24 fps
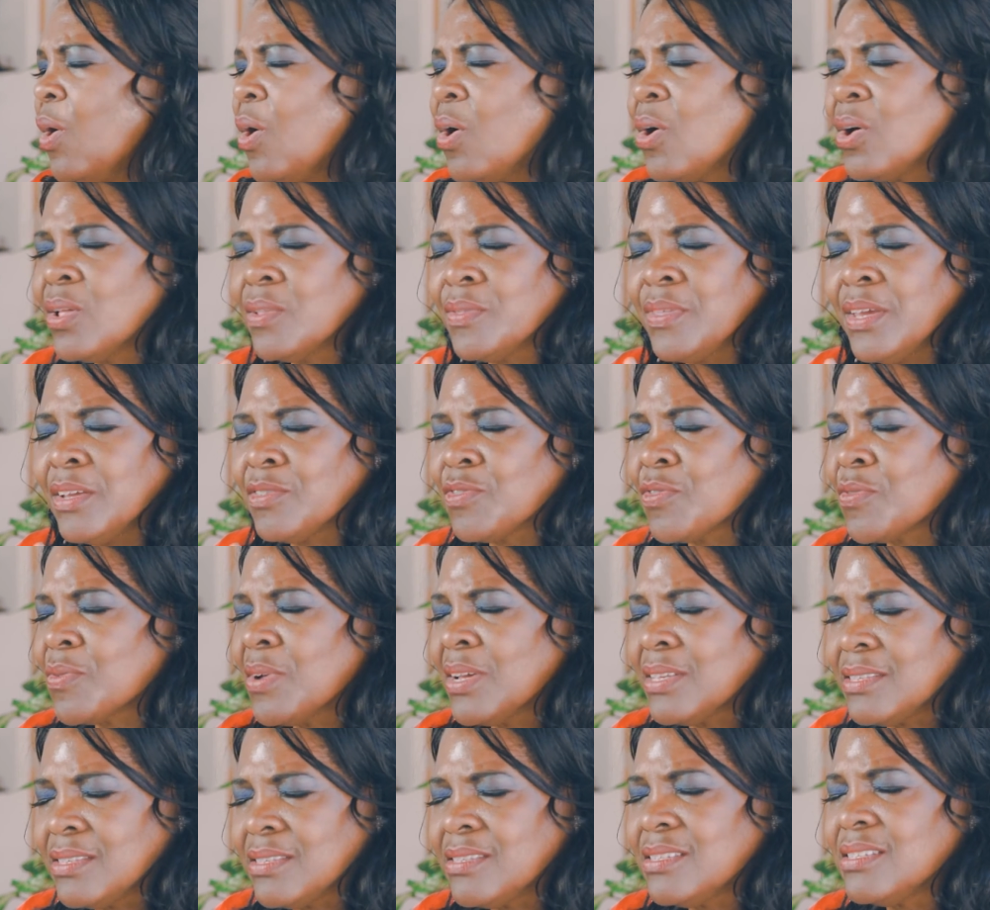all their
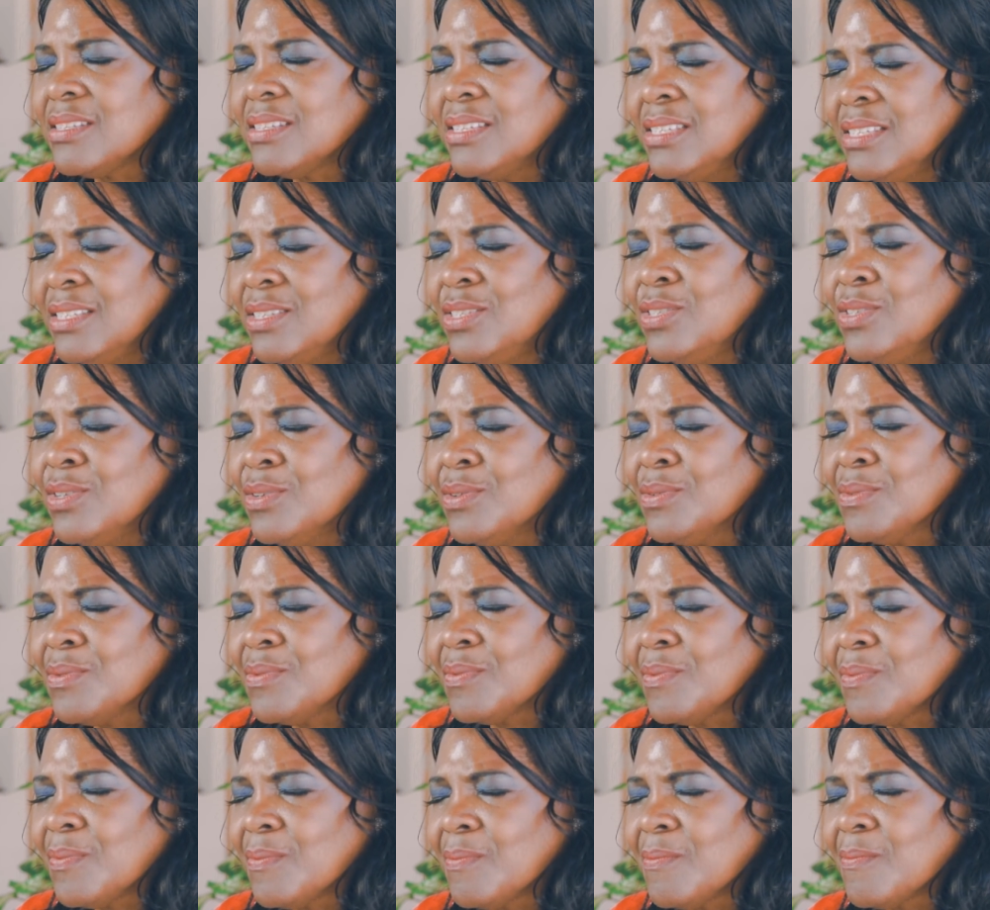trust in you,
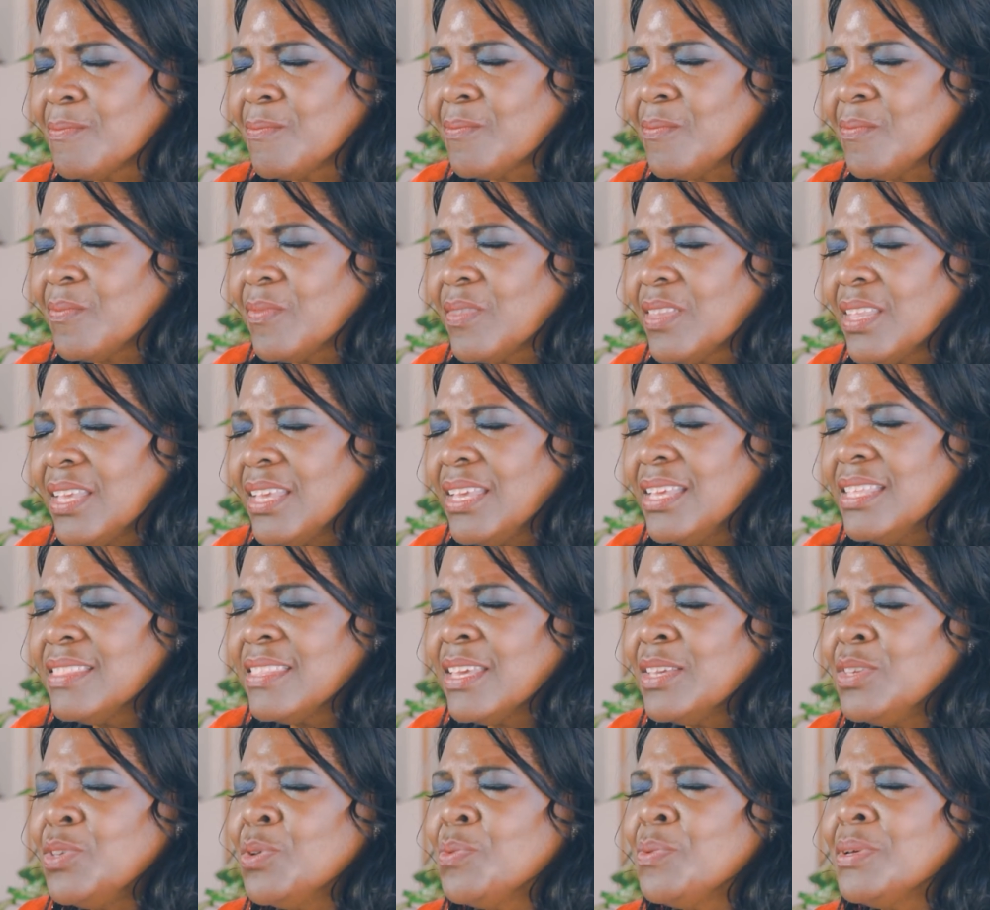
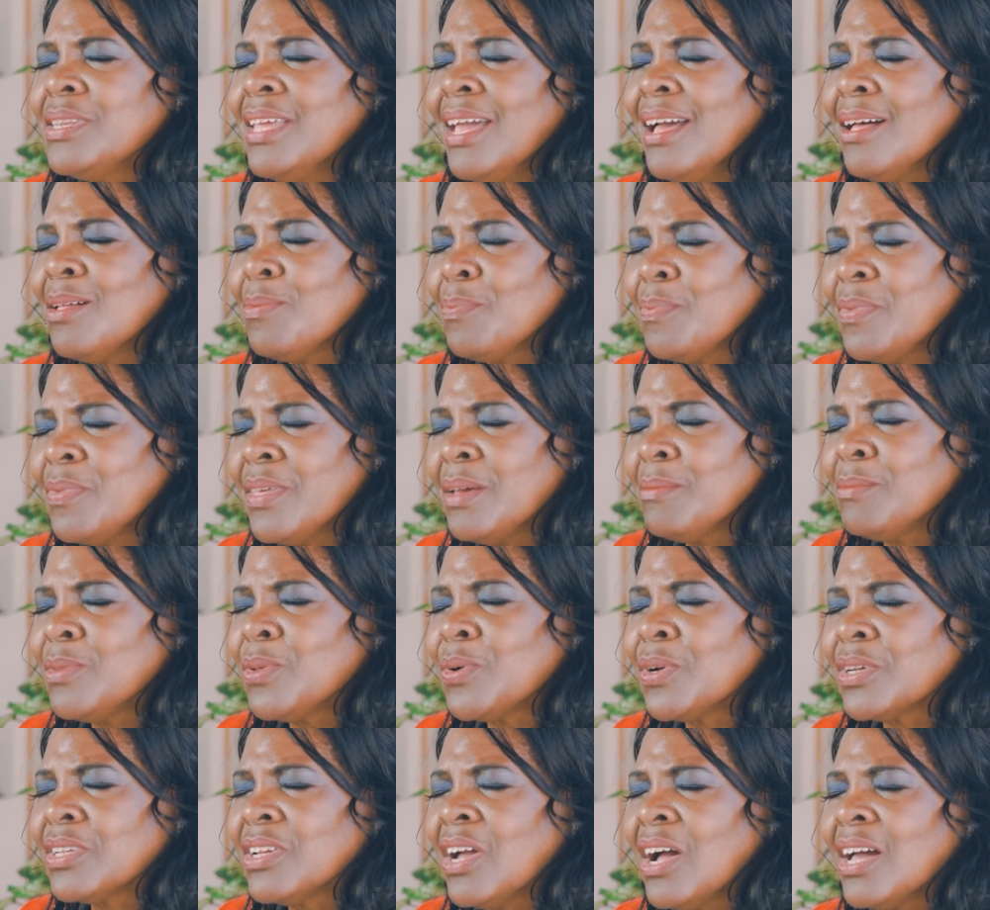that you would help them,
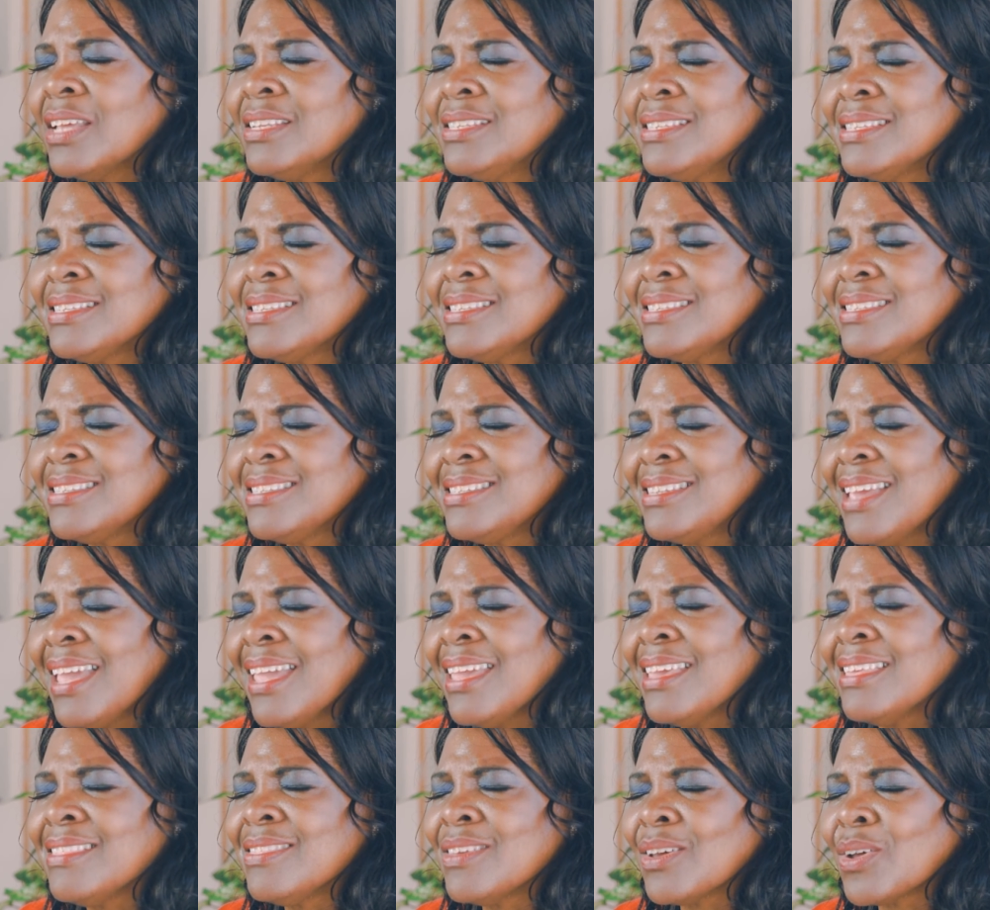Lord God, to
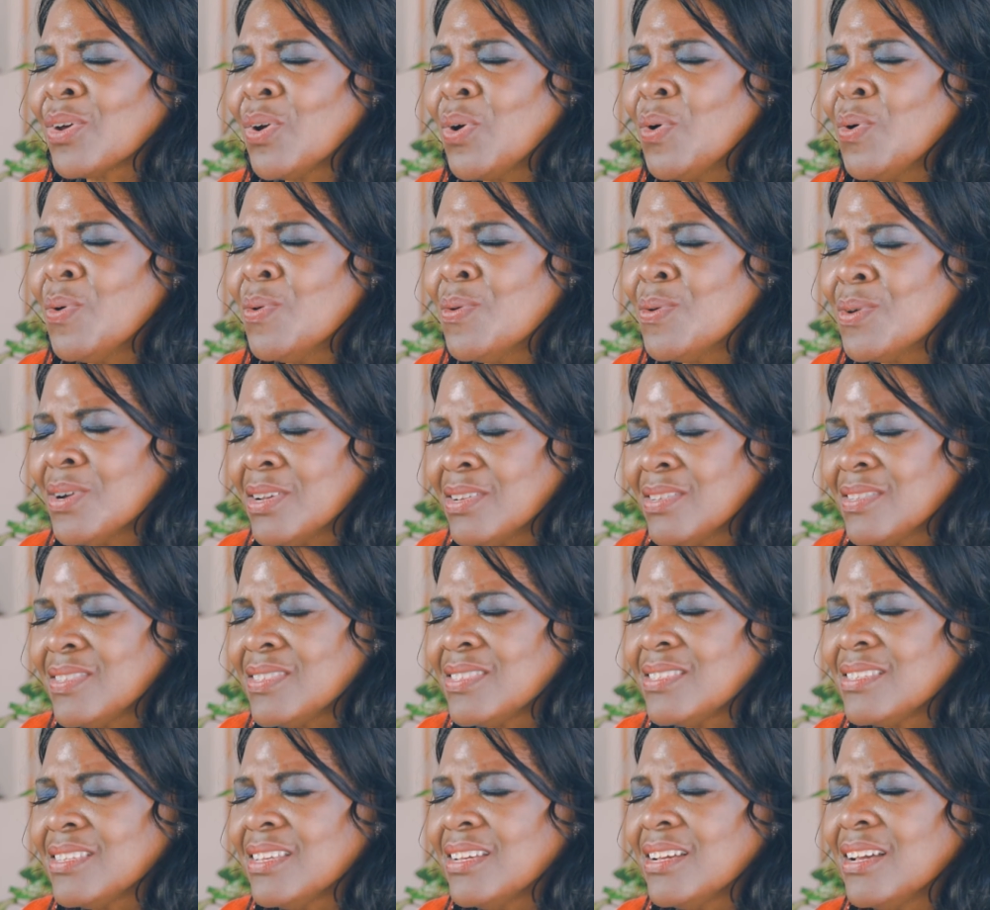stay the
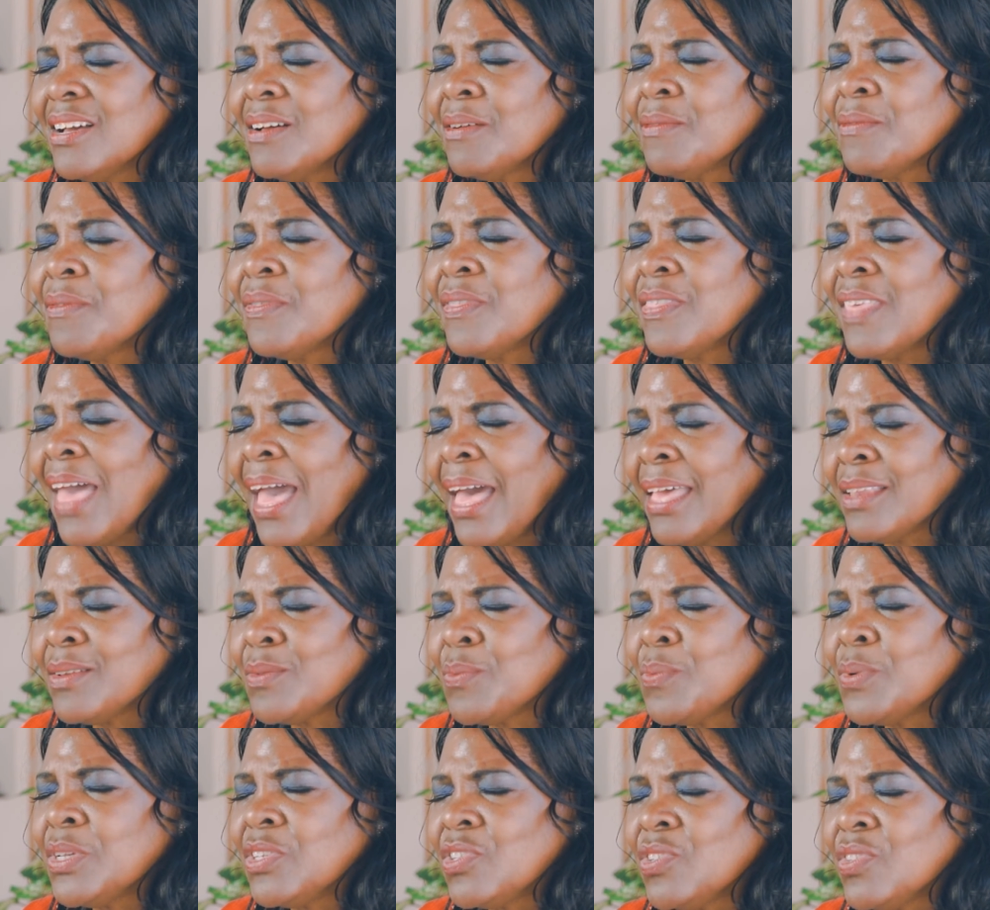course of that
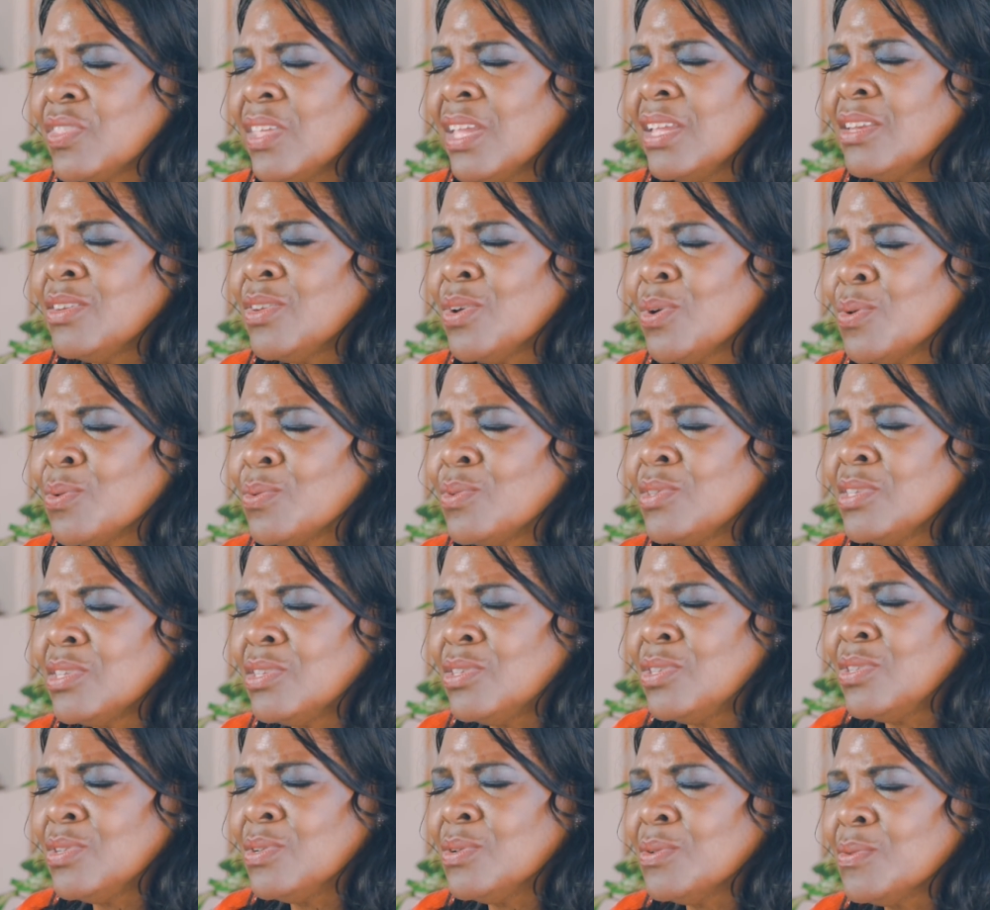which they know to
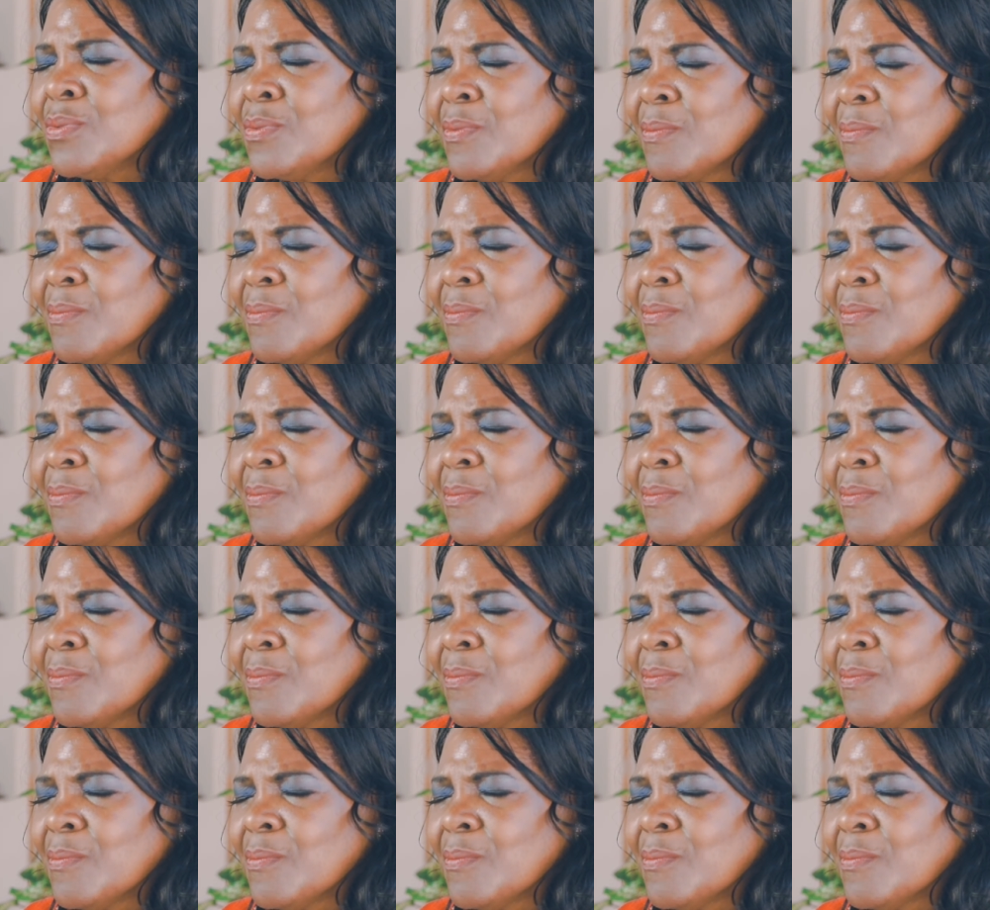do,